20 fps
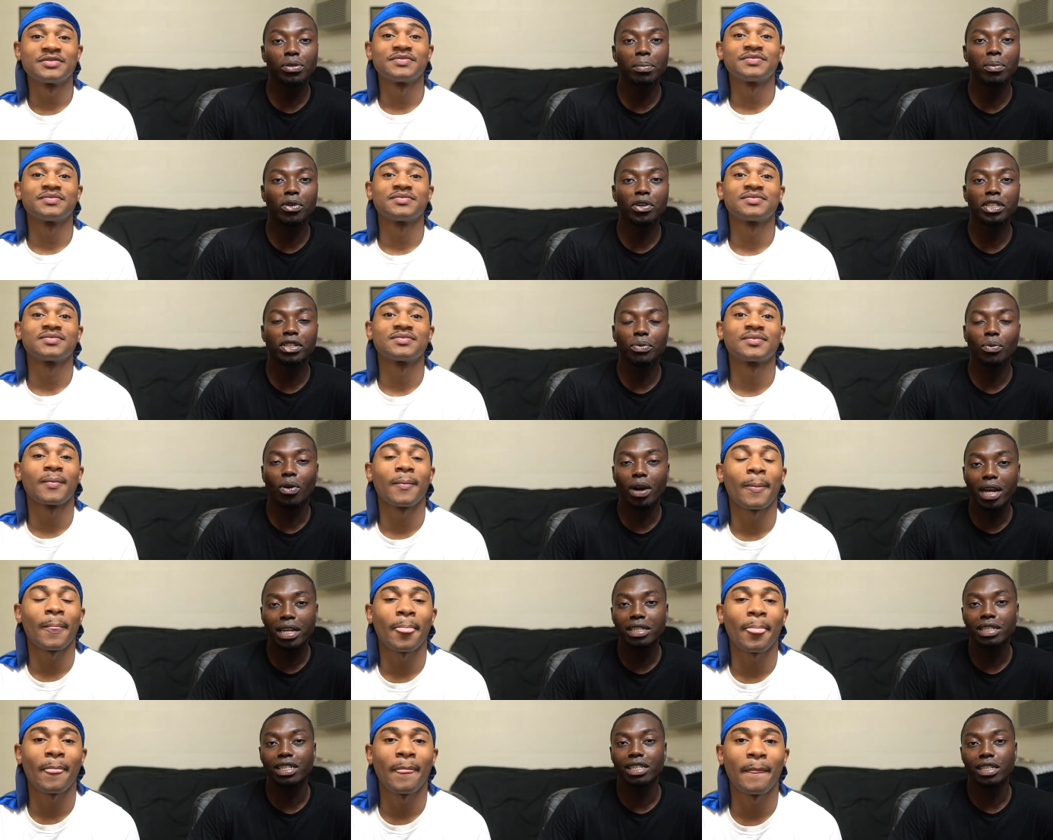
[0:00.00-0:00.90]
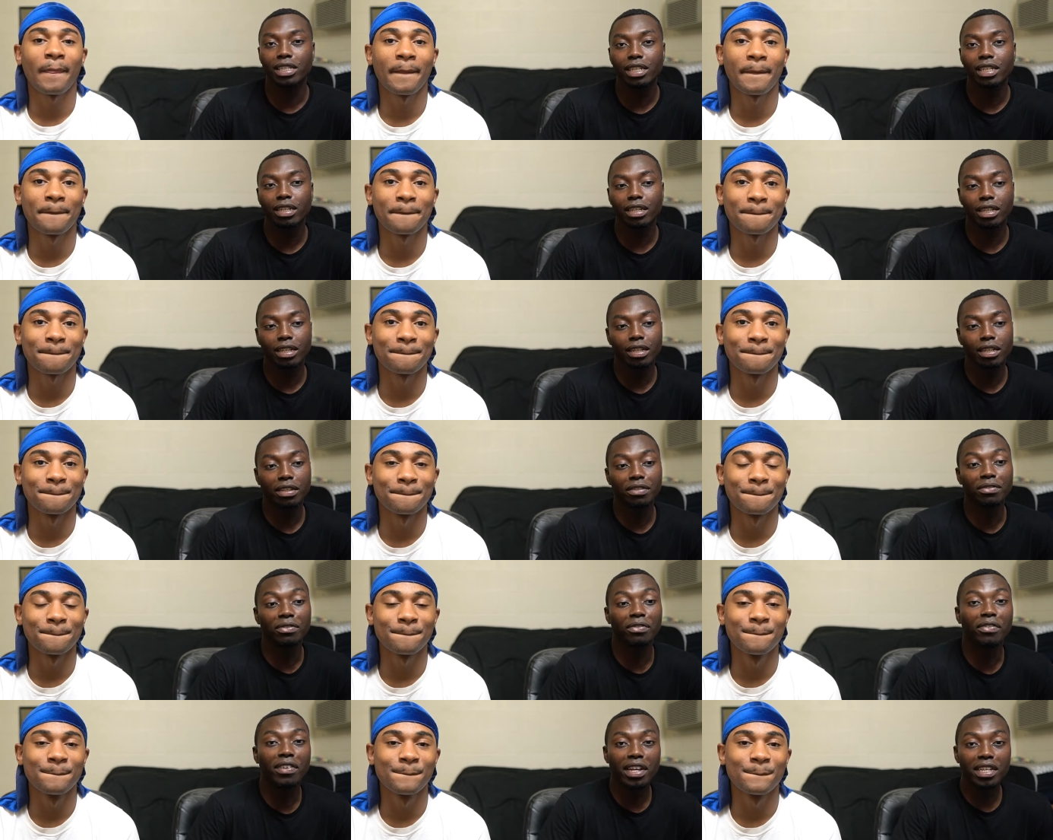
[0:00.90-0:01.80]
Speaker 1: your money wisely. Mm-hmm.
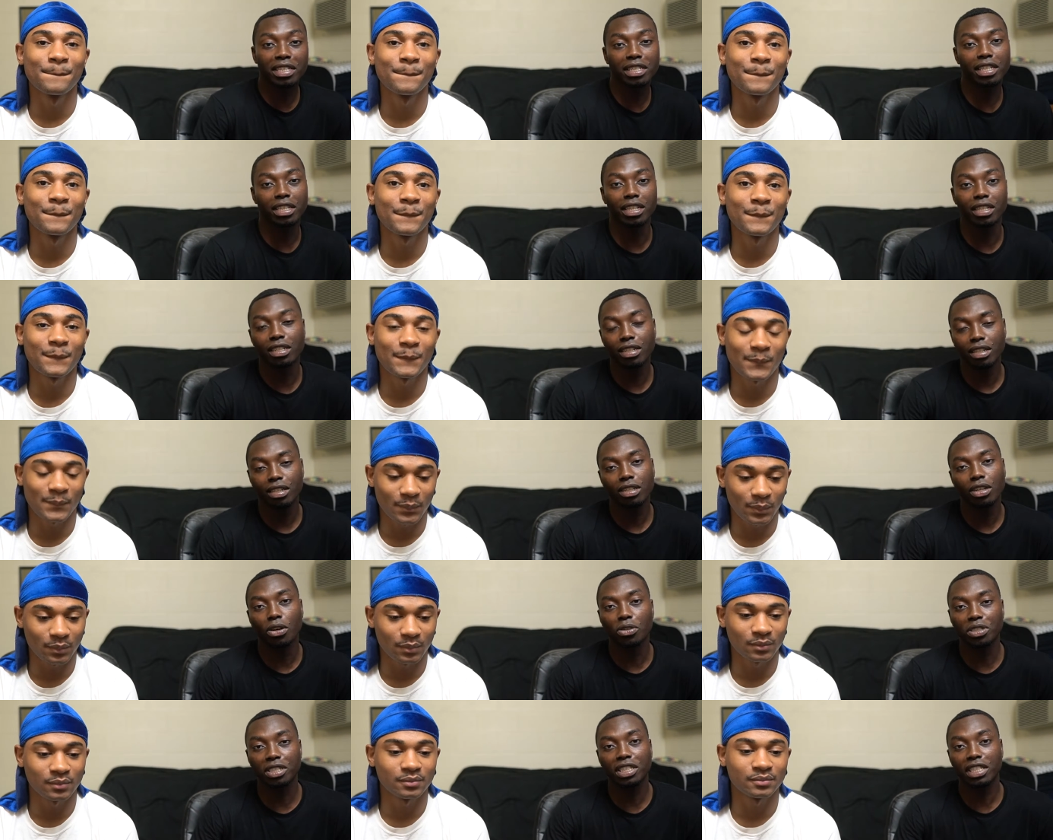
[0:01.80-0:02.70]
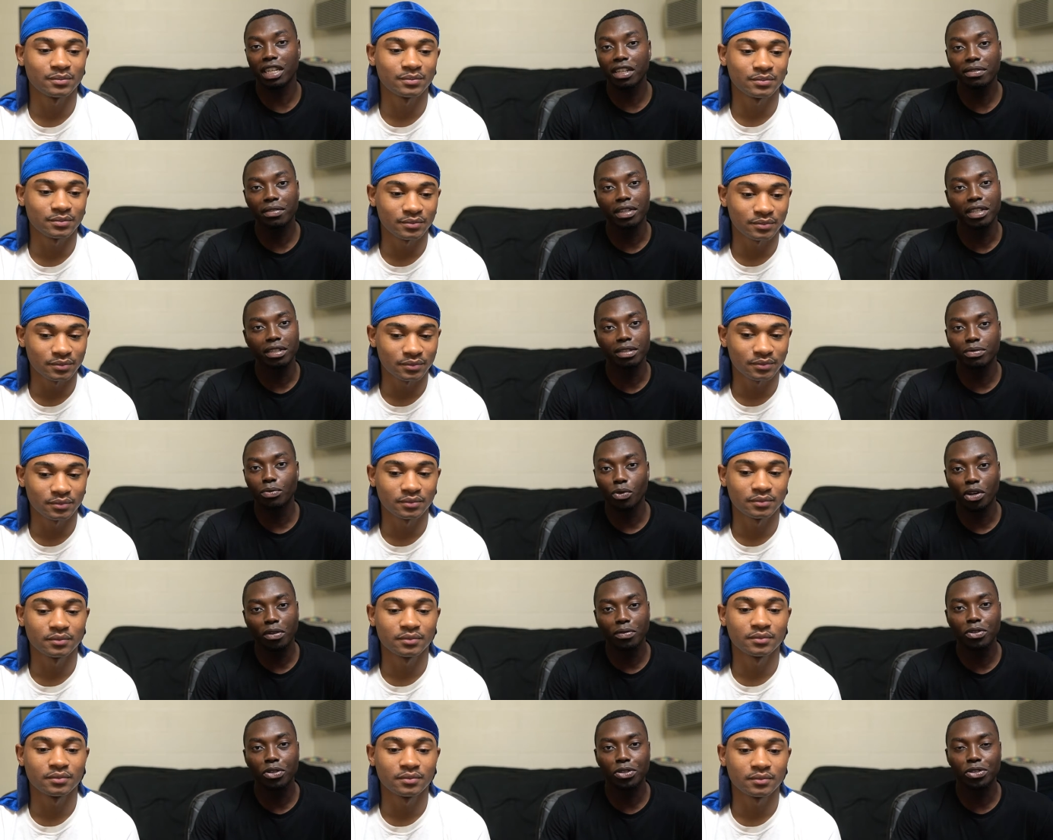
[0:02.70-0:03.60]
Invest it or save it,
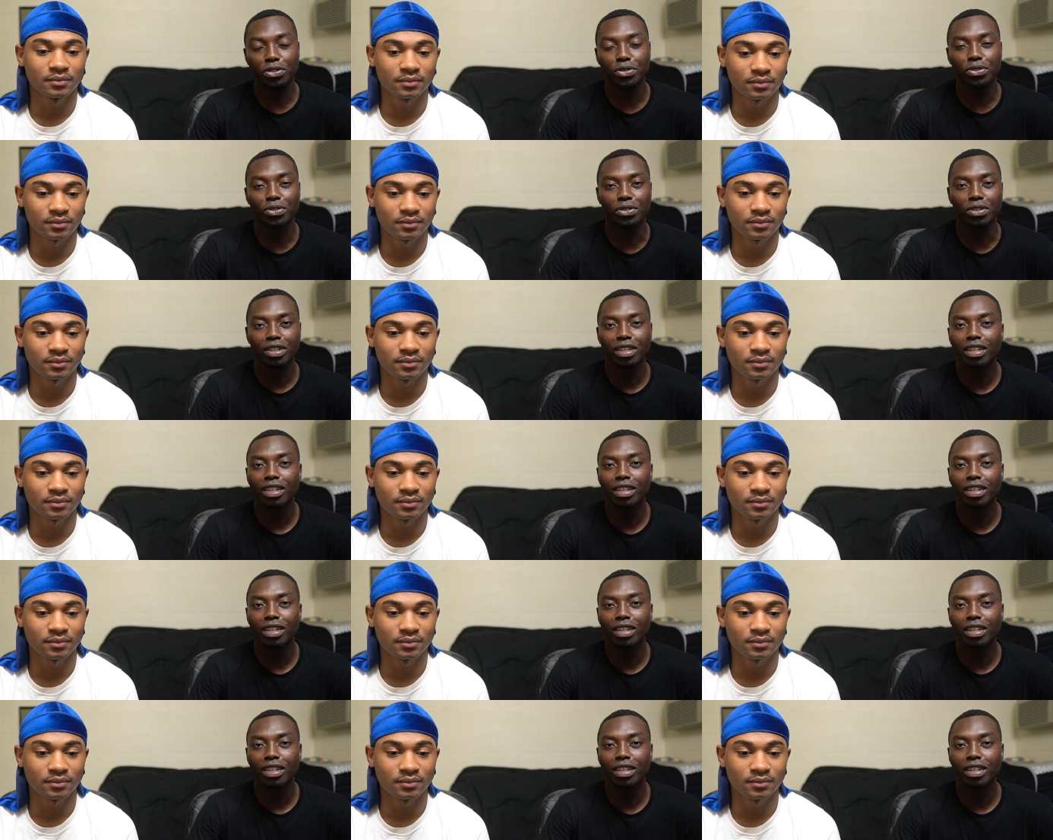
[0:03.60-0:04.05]
one of those two.